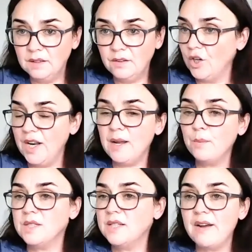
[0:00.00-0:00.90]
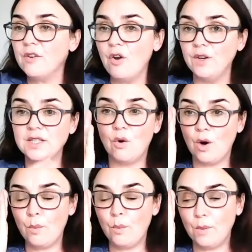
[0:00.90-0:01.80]
Their name was never on it,
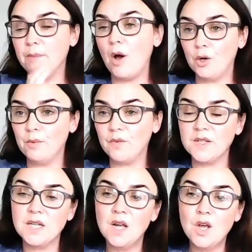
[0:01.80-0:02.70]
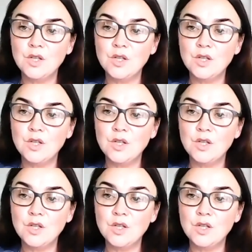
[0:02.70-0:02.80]
or it was at the bottom of it.